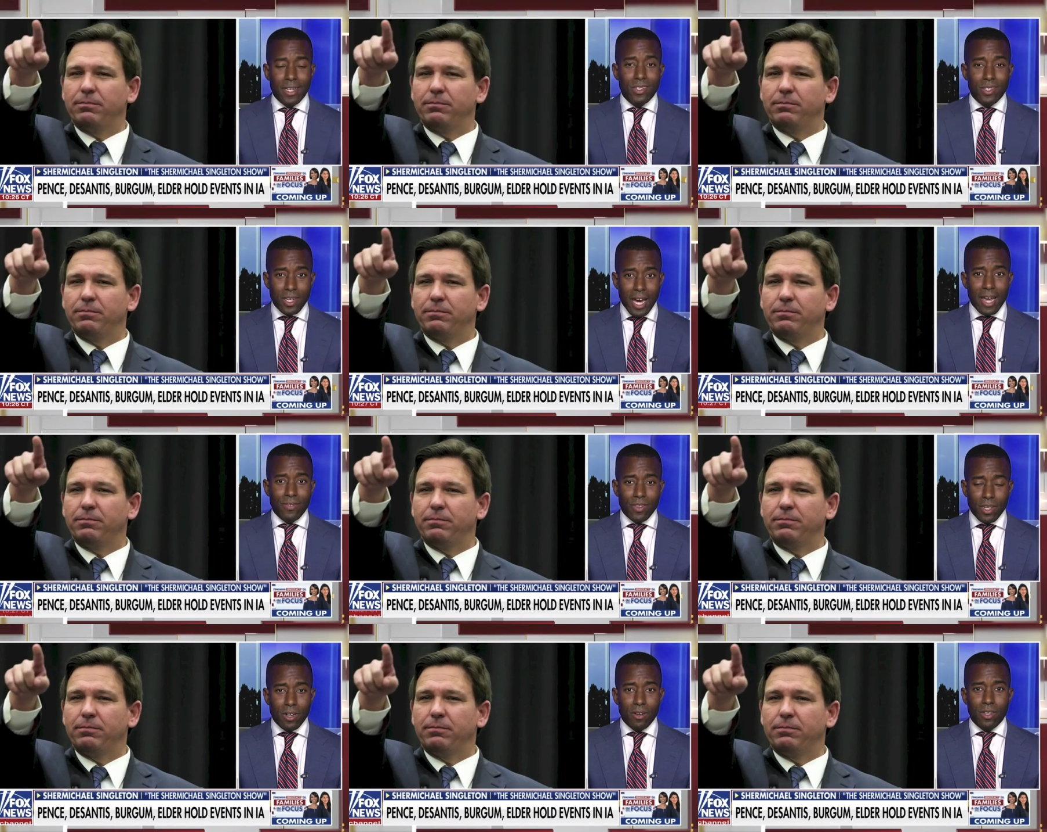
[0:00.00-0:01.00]
Speaker 1: is not
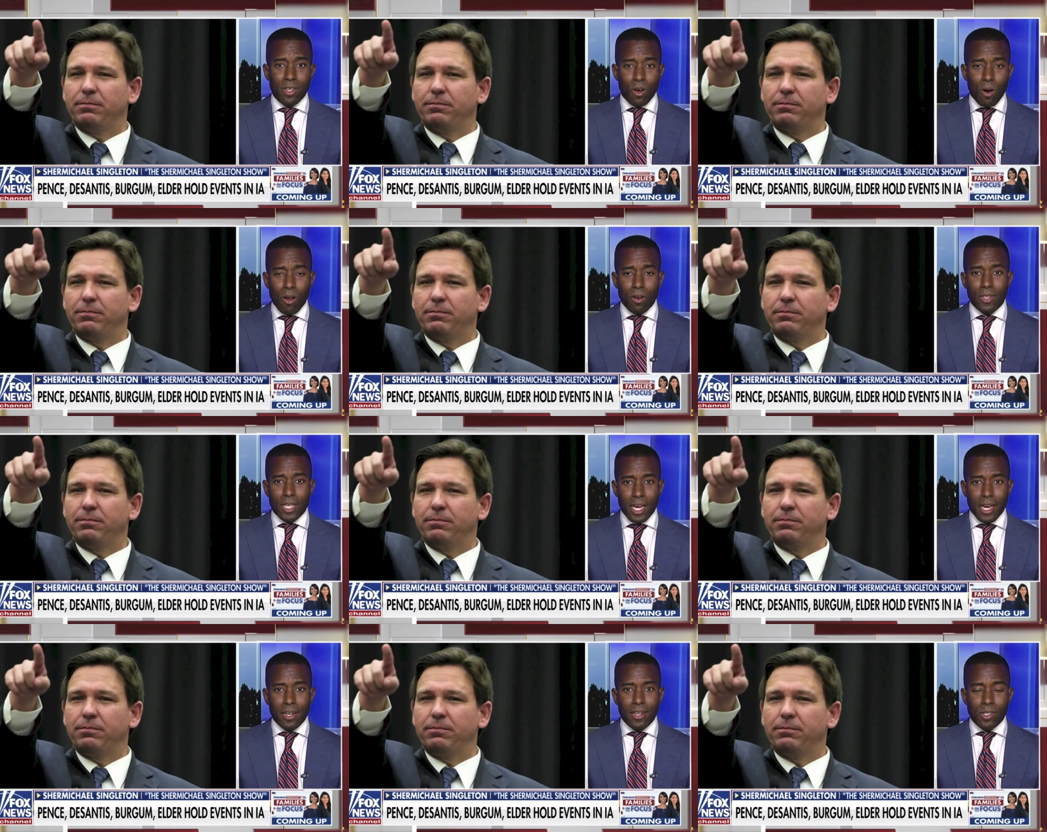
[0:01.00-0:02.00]
there, then all of the
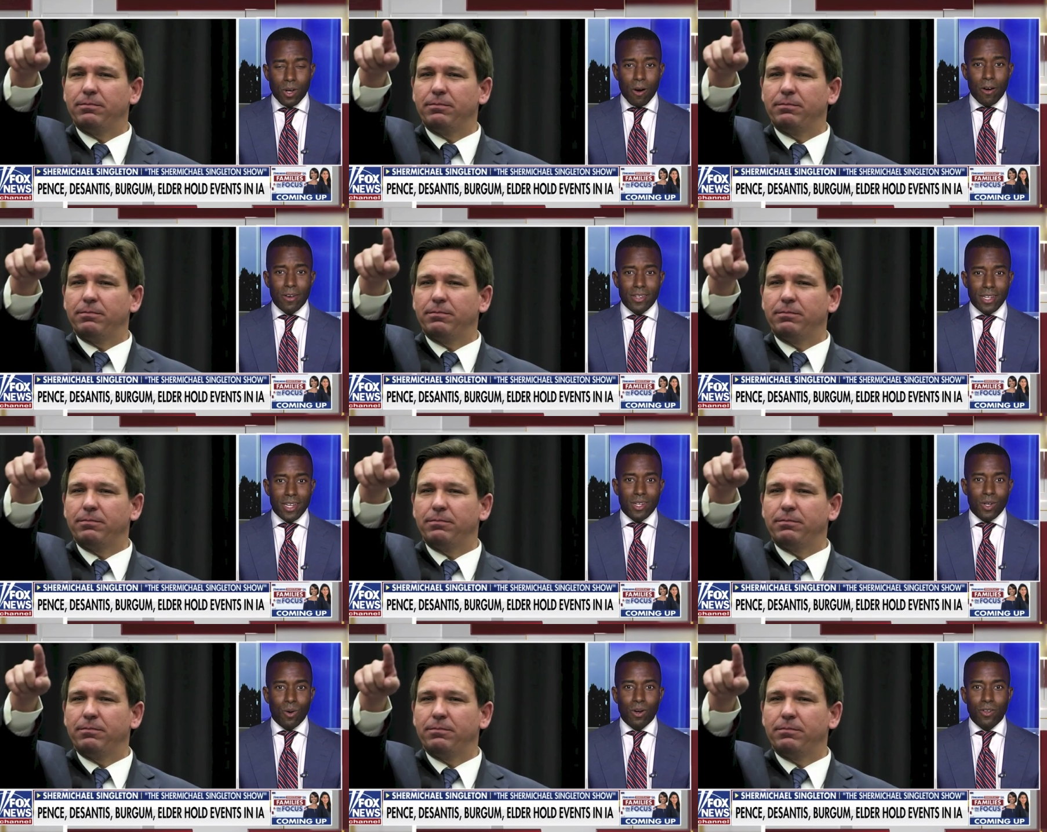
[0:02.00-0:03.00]
candidates are
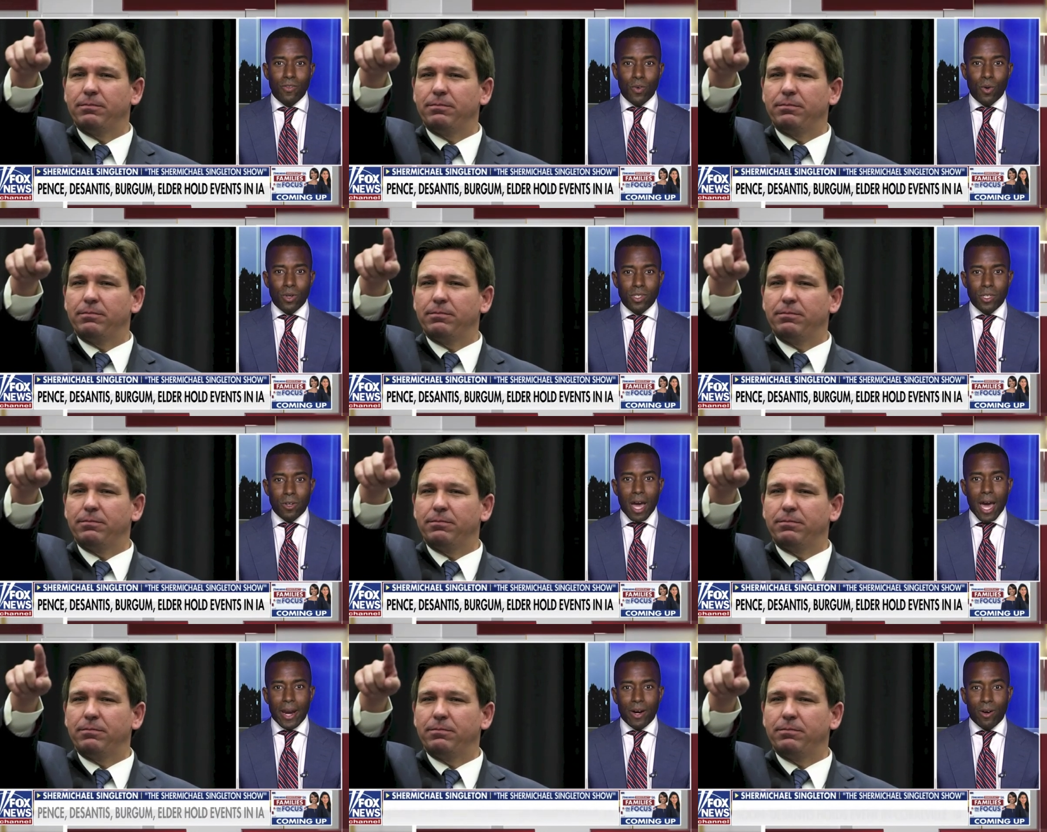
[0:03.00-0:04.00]
indeed going to focus their
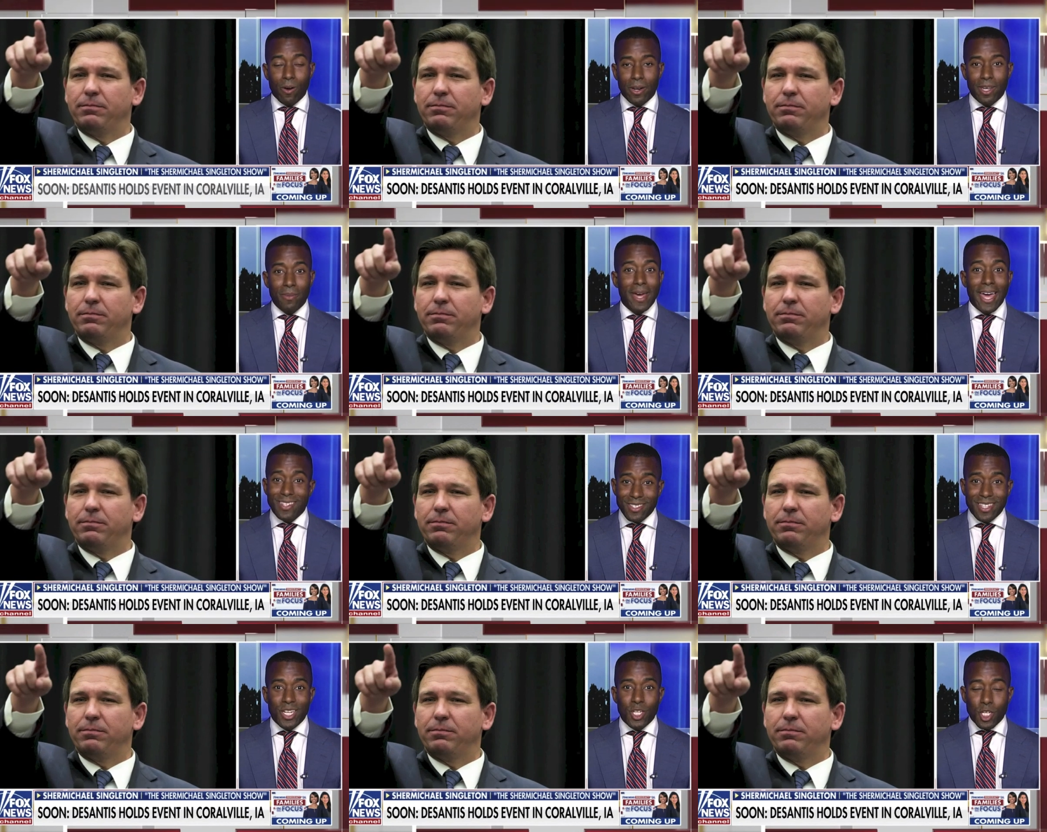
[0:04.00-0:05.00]
ire on him, as
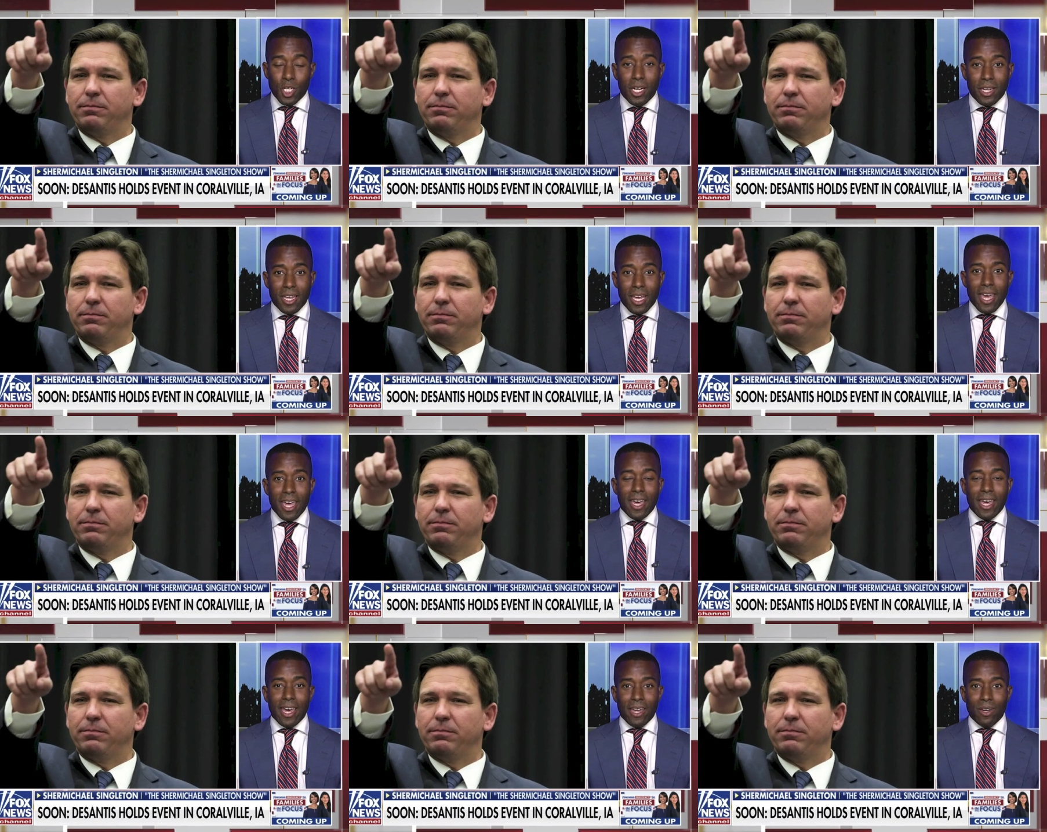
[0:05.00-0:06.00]
they should.
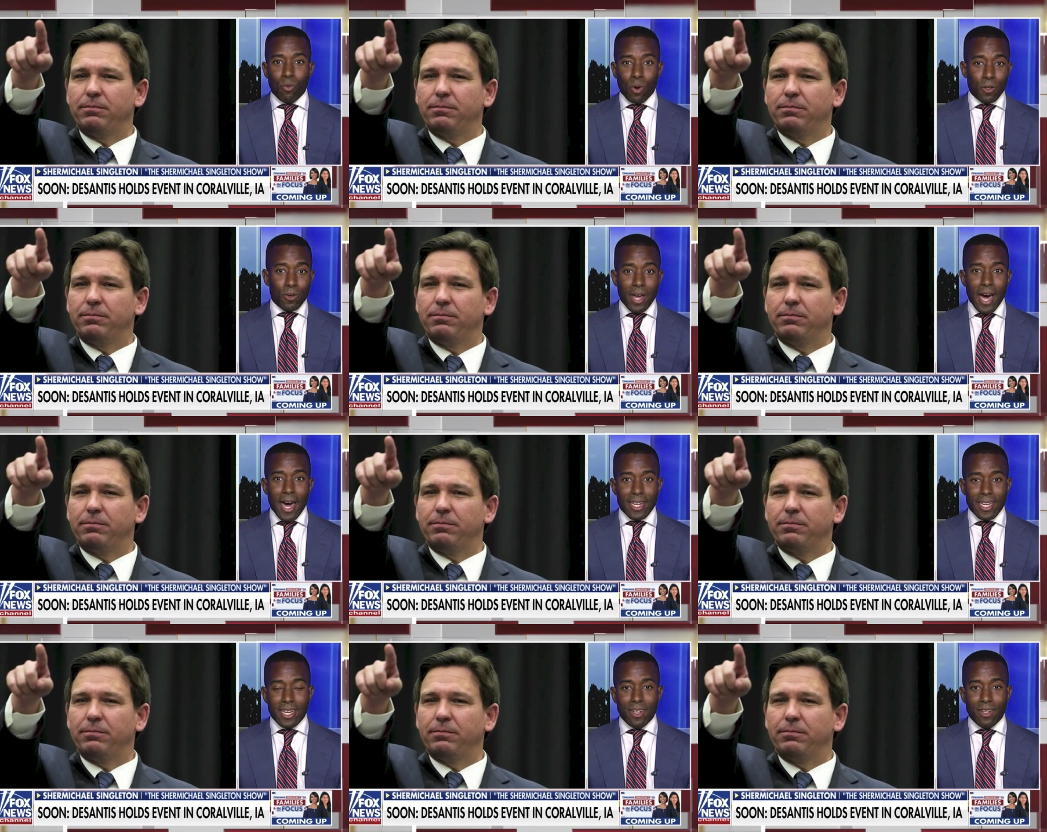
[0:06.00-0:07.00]
And whether or not
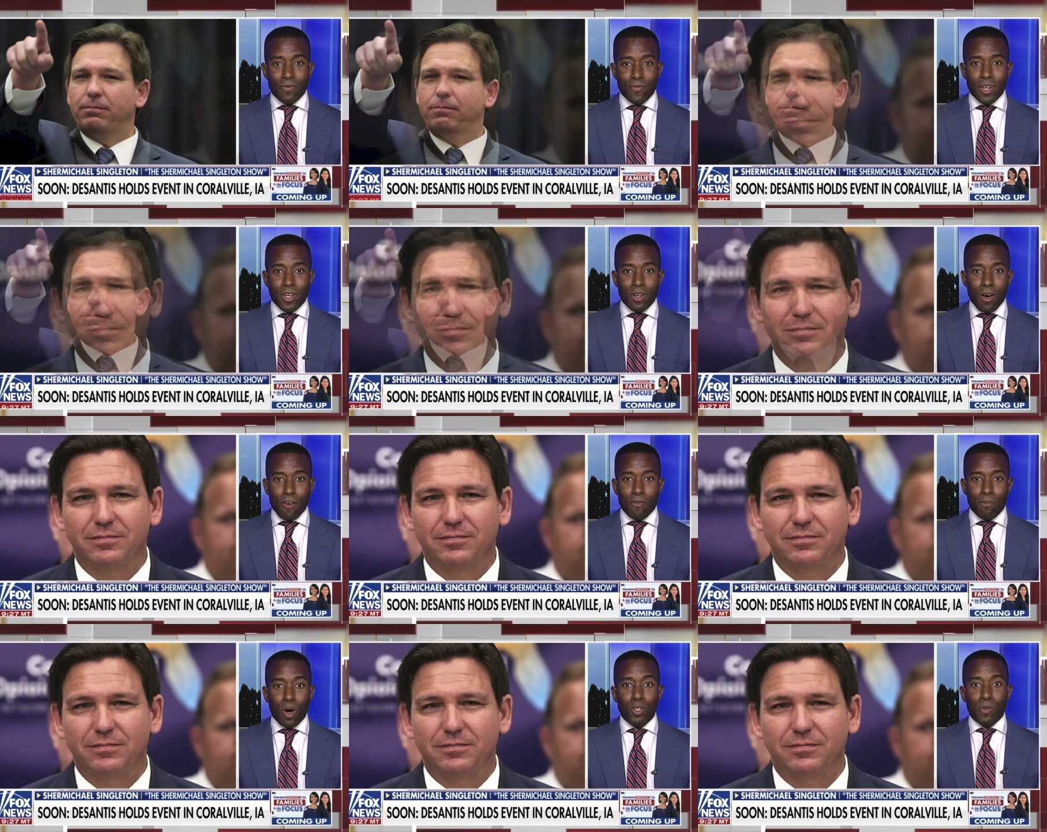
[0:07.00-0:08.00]
he can defend off
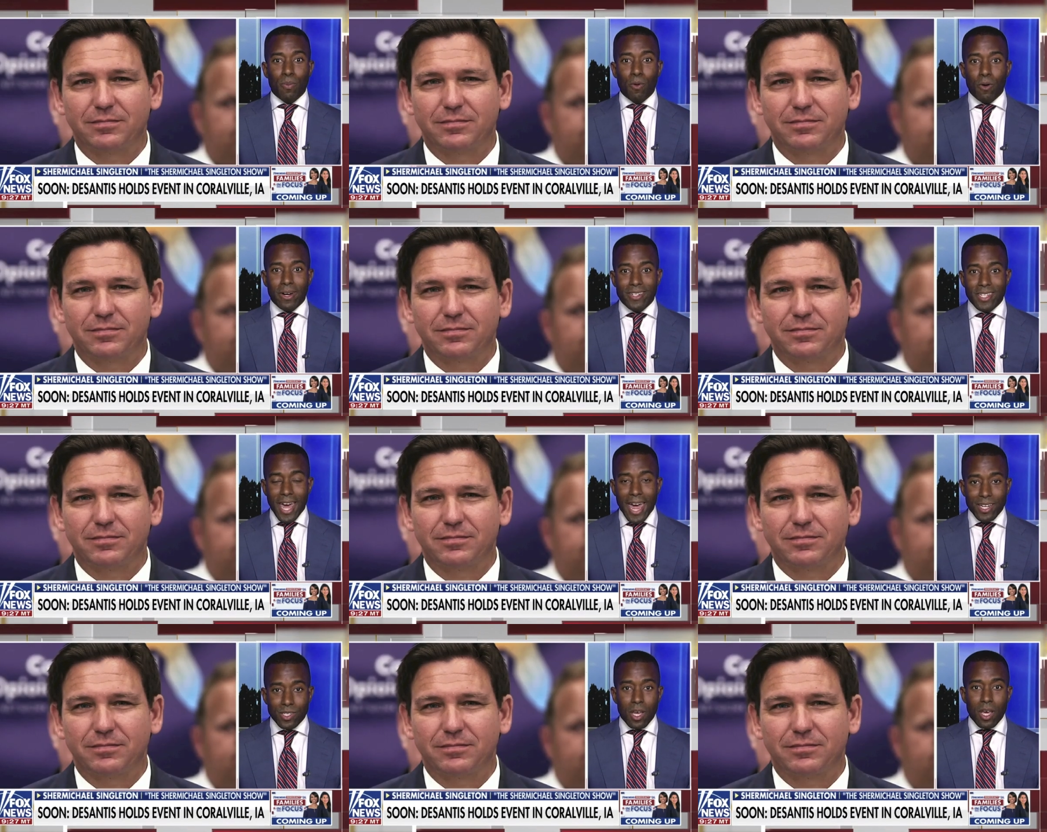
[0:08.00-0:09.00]
multiple
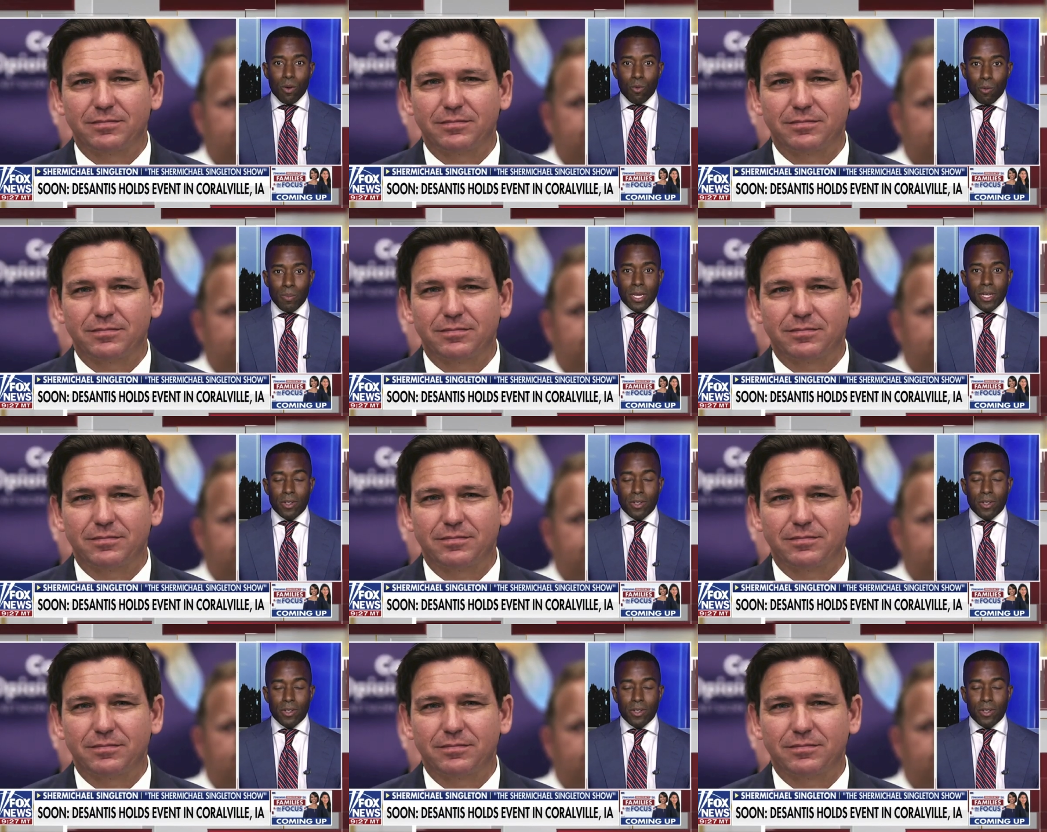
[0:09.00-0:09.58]
attacks will be a